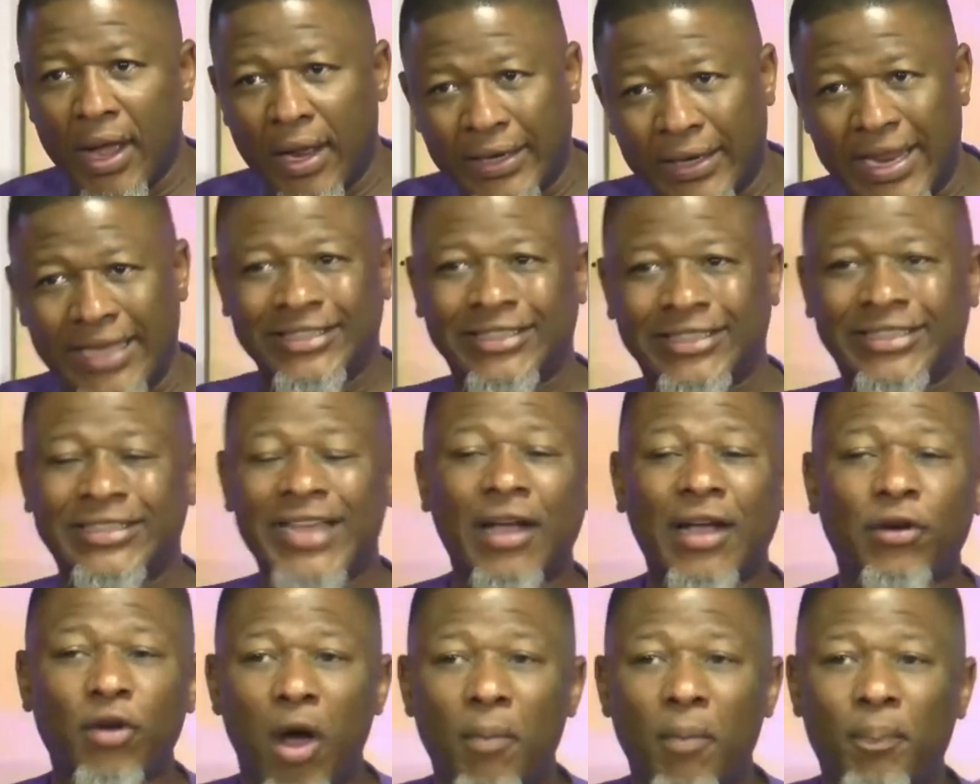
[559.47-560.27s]
The
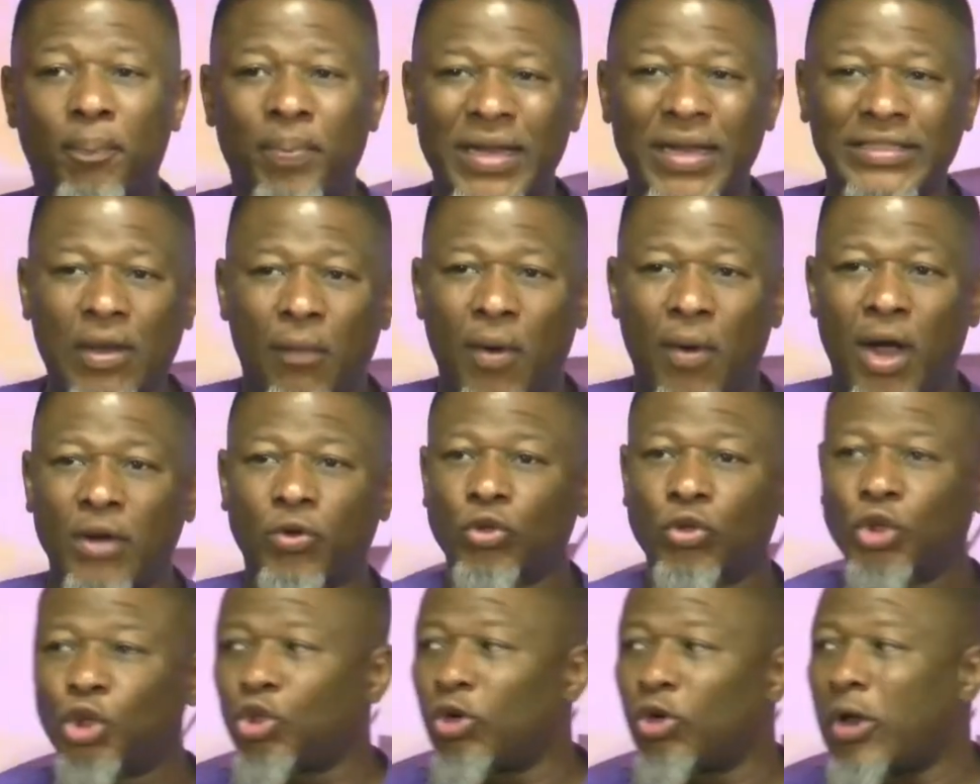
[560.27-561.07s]
second place I want
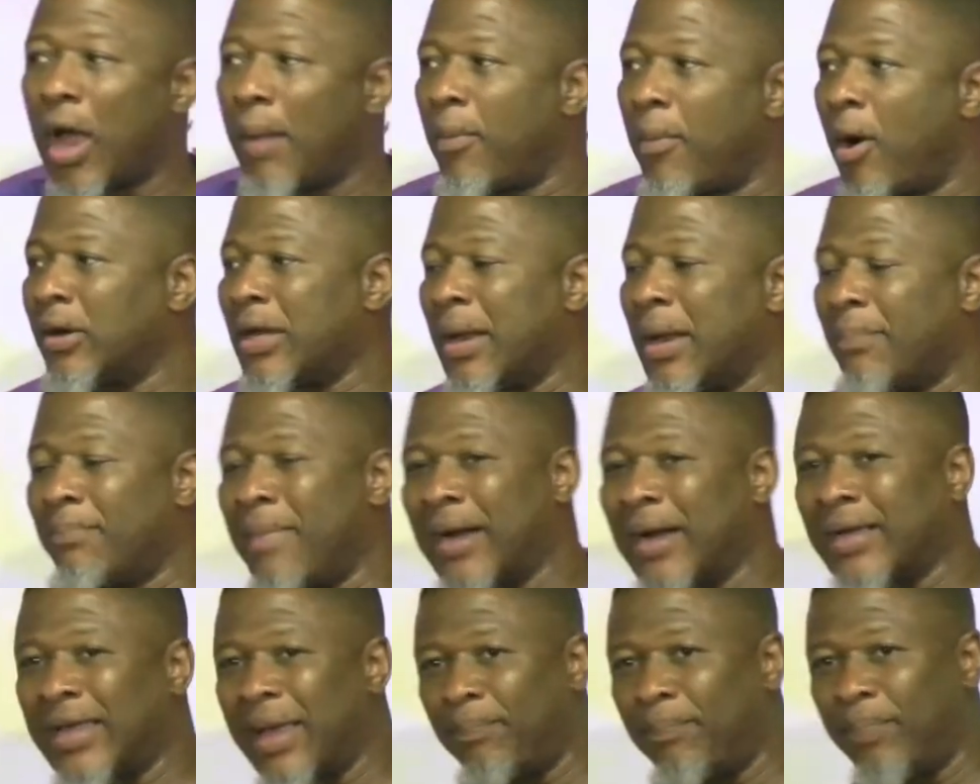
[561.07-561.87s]
to show you about the
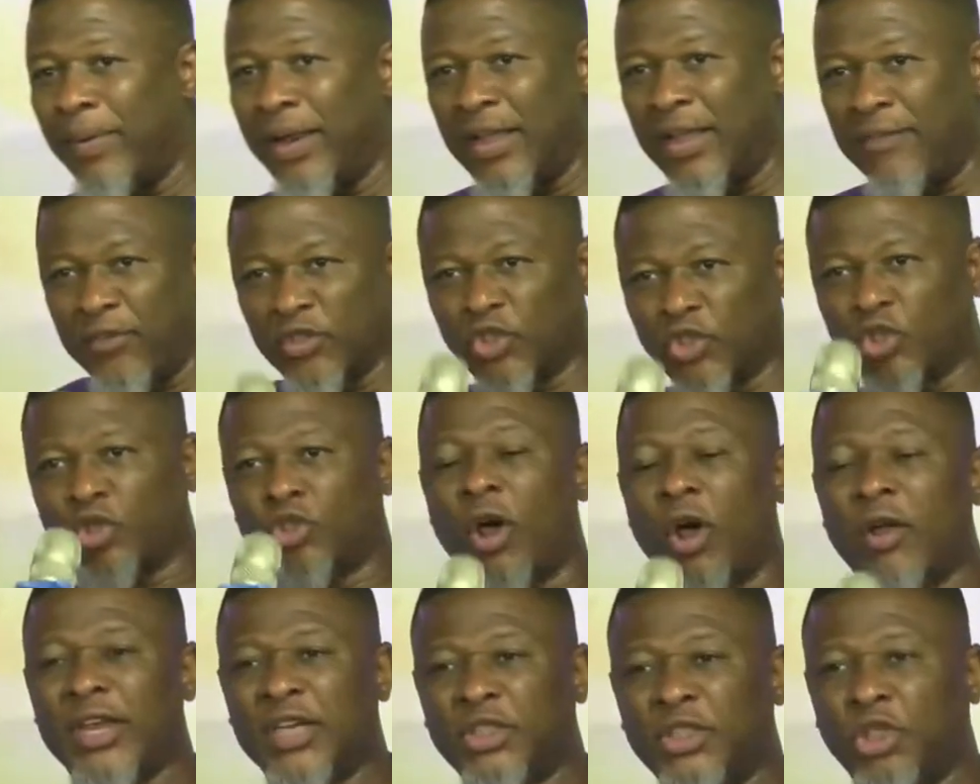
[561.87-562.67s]
marketplace, if you
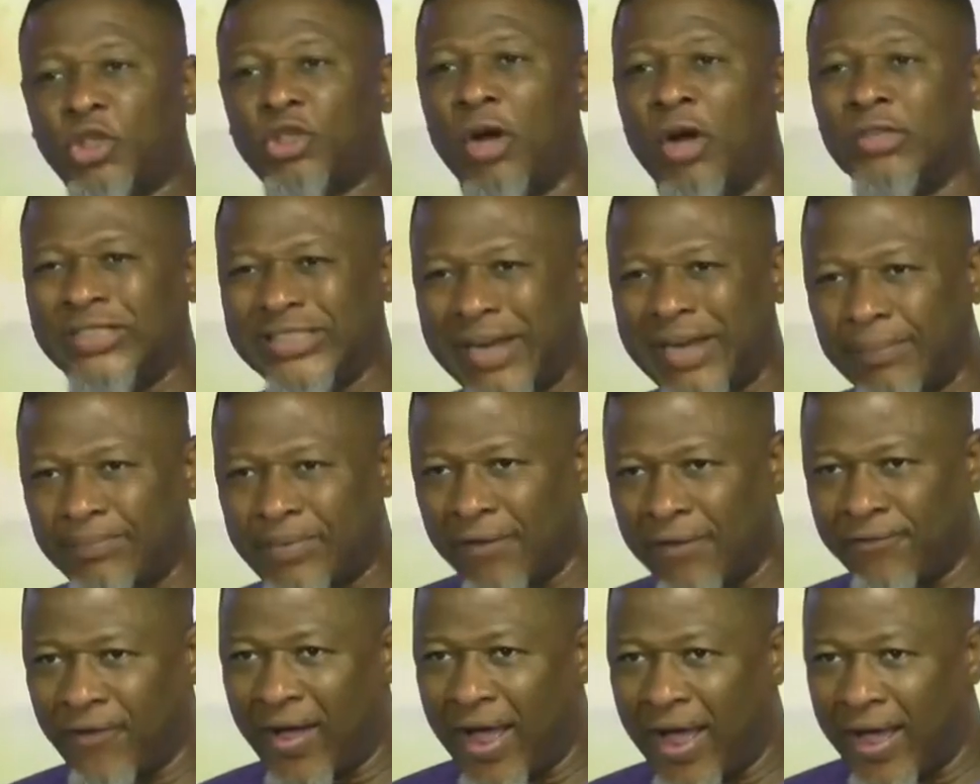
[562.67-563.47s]
study John
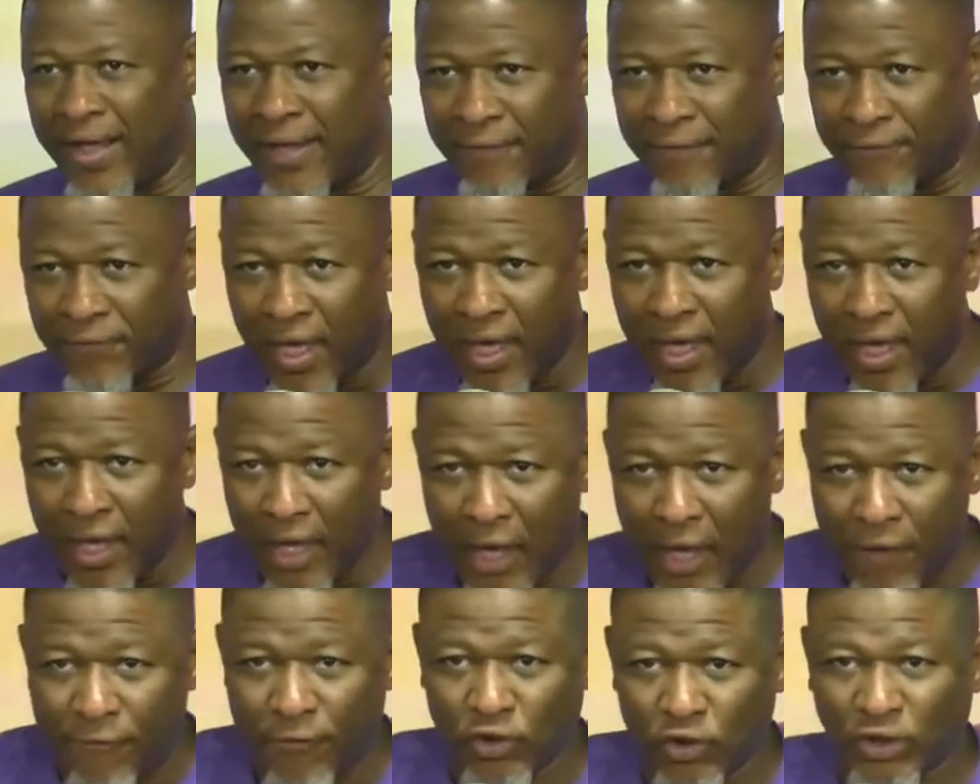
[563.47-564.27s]
chapter 5,
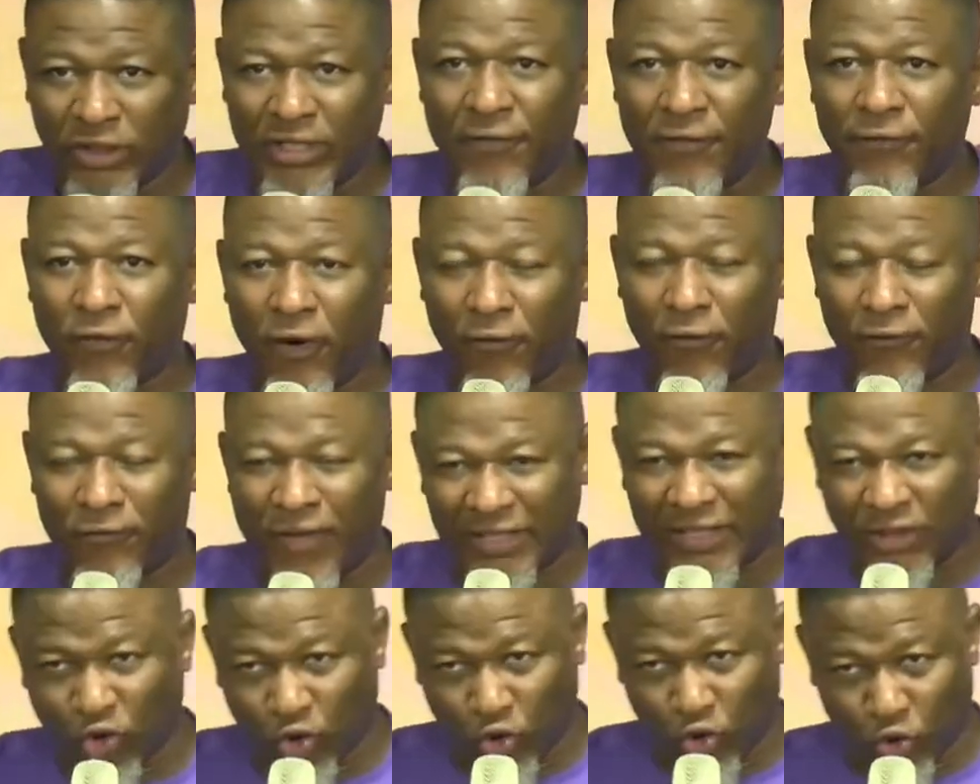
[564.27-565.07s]
if you see from
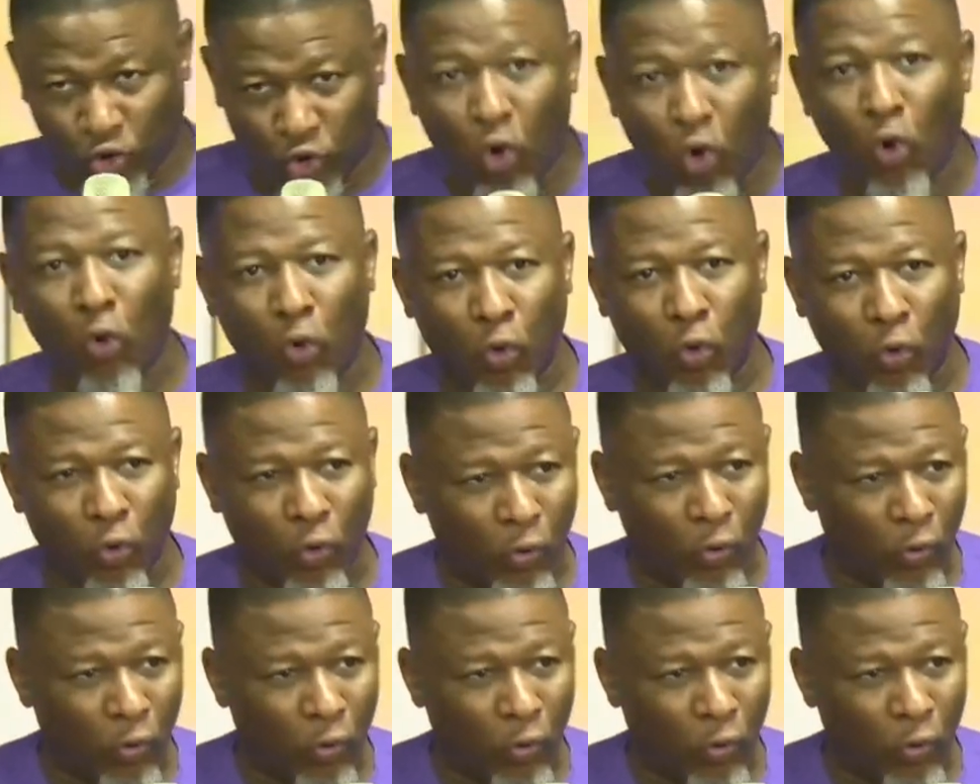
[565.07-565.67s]
verse 2,